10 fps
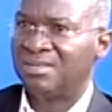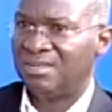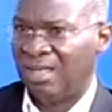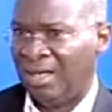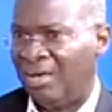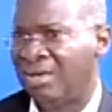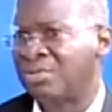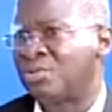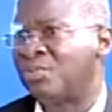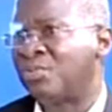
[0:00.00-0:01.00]
a lot
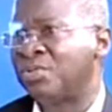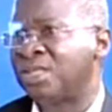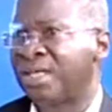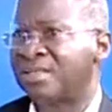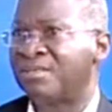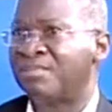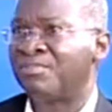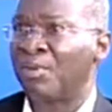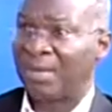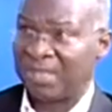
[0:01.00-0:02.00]
to protect
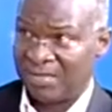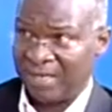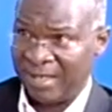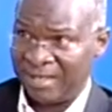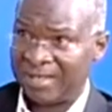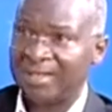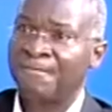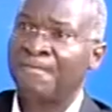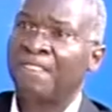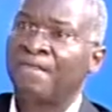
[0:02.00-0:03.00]
property rights,
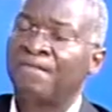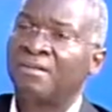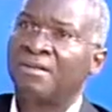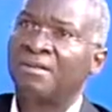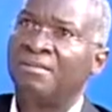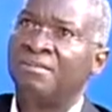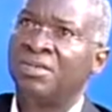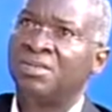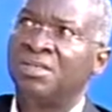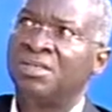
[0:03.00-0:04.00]

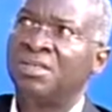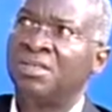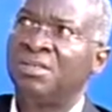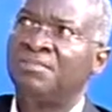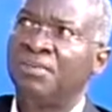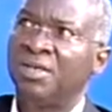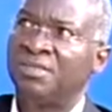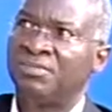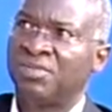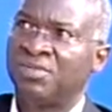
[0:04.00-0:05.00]
but the point
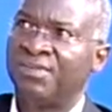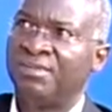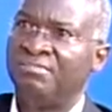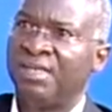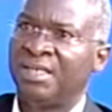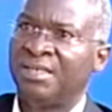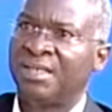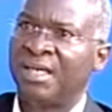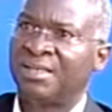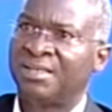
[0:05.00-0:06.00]
must be made
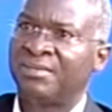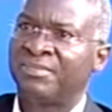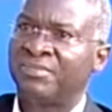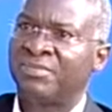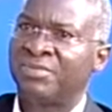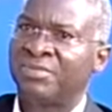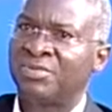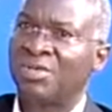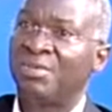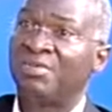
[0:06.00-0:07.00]
that
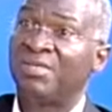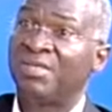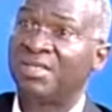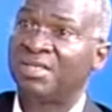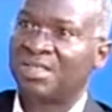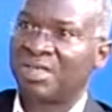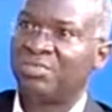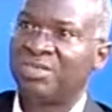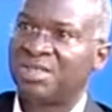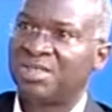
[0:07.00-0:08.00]
some of the things that
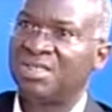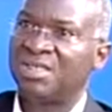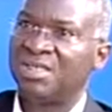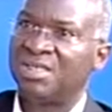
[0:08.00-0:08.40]
we see,